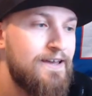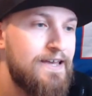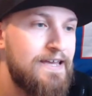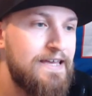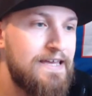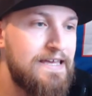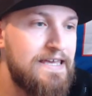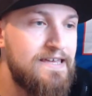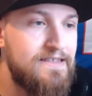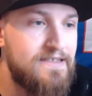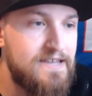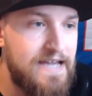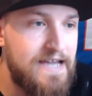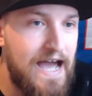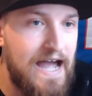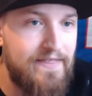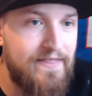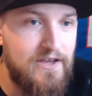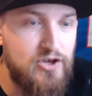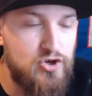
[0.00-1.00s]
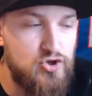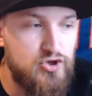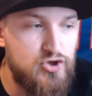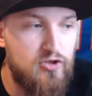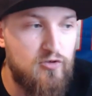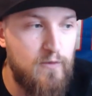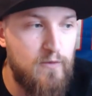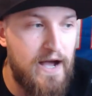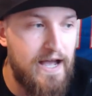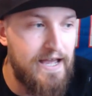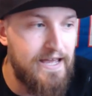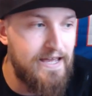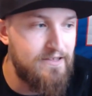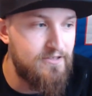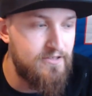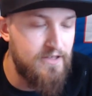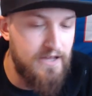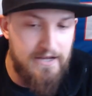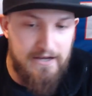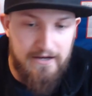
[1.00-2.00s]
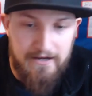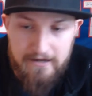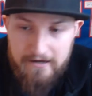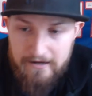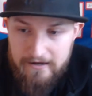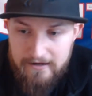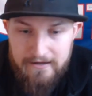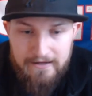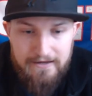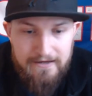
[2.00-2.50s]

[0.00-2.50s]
He's a guy that you just want as like a